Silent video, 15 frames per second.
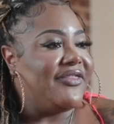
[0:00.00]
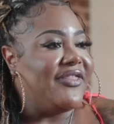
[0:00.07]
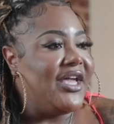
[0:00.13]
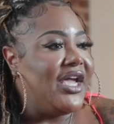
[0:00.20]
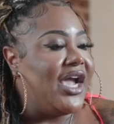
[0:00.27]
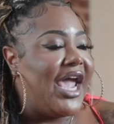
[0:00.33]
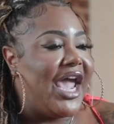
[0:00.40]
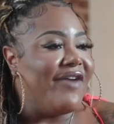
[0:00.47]

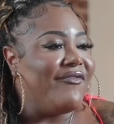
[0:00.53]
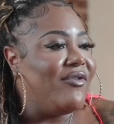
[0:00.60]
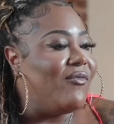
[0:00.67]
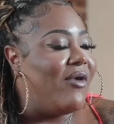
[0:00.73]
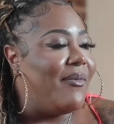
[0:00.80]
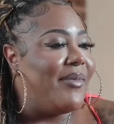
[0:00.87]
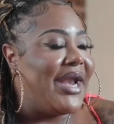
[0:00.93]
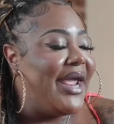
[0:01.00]
thing: every
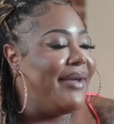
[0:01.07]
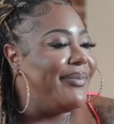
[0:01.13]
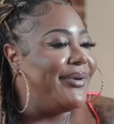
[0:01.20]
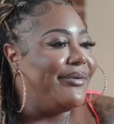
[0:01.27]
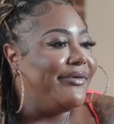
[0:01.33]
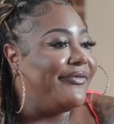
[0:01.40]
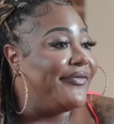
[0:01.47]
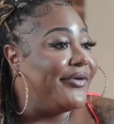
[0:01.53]
woman ain't
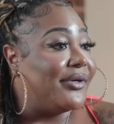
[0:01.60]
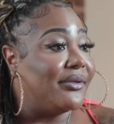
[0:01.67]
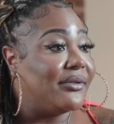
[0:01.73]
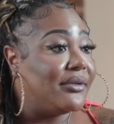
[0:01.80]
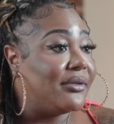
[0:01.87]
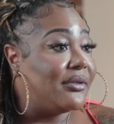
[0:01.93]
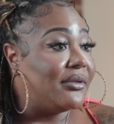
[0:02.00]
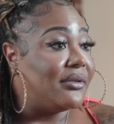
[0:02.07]
beautiful.
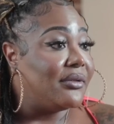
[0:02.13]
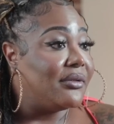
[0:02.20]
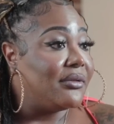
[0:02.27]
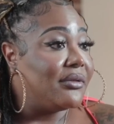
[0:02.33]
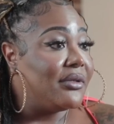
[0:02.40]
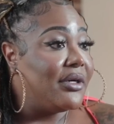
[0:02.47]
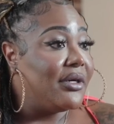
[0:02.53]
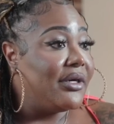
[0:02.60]

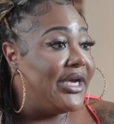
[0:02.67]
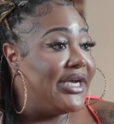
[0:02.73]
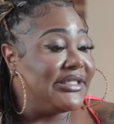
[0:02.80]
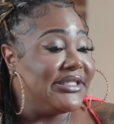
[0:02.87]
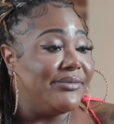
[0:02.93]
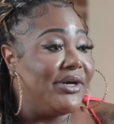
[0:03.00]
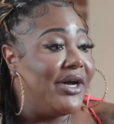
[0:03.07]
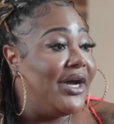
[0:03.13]

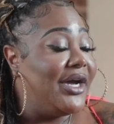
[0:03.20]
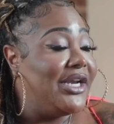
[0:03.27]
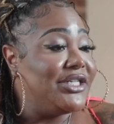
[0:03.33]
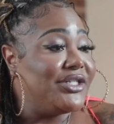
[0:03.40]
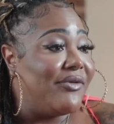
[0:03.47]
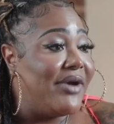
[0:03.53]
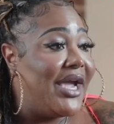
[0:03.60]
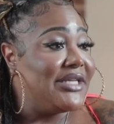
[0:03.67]
It's some ugly
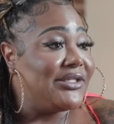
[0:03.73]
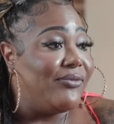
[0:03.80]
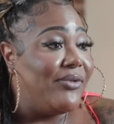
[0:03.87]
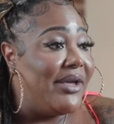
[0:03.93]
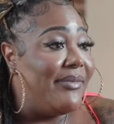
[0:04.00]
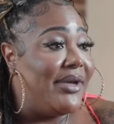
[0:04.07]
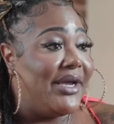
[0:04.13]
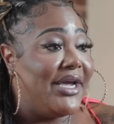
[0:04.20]
trans
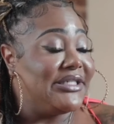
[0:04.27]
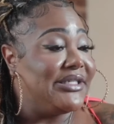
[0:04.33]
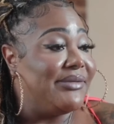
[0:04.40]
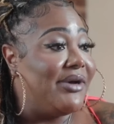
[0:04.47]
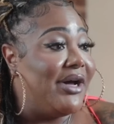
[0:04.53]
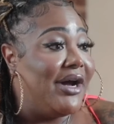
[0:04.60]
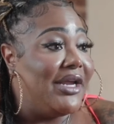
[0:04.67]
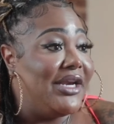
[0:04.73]
women. It's
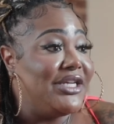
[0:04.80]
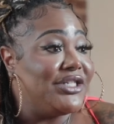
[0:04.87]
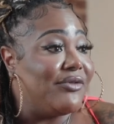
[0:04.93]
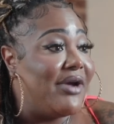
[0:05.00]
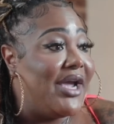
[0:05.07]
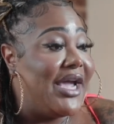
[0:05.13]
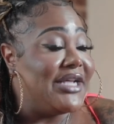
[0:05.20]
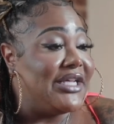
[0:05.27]
some ugly
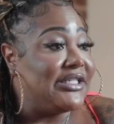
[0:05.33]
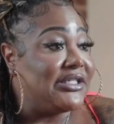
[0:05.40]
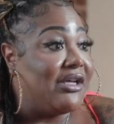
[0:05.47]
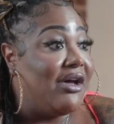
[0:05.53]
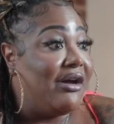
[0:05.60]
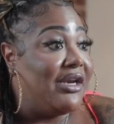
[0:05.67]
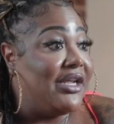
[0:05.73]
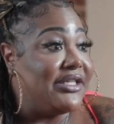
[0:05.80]
trans. It's
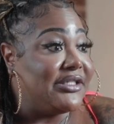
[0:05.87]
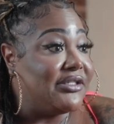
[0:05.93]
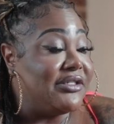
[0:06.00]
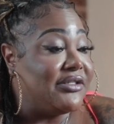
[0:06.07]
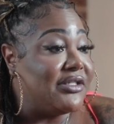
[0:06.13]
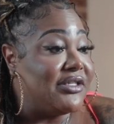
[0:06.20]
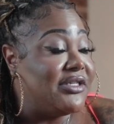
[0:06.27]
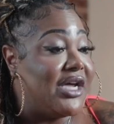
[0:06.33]
ugly. It's
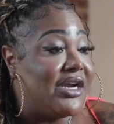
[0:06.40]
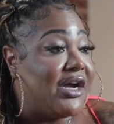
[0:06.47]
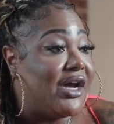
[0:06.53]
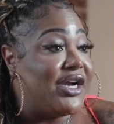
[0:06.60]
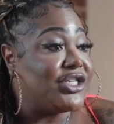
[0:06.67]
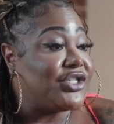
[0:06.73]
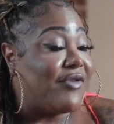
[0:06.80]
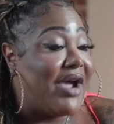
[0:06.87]

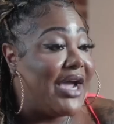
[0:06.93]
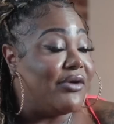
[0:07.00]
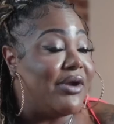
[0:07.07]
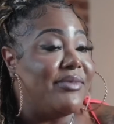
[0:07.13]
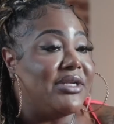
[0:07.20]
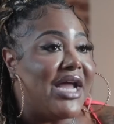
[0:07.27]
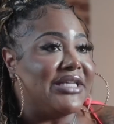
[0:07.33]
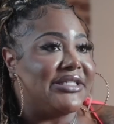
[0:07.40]
unattractive.
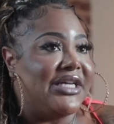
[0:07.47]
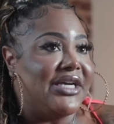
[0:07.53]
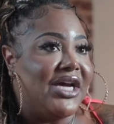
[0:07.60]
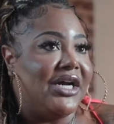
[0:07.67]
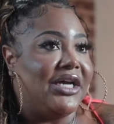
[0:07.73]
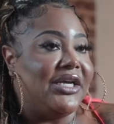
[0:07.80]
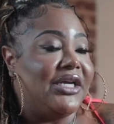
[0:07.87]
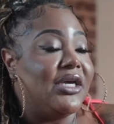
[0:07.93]
Let me not say
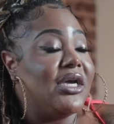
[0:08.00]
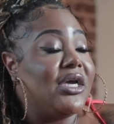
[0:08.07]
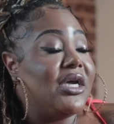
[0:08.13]
ugly.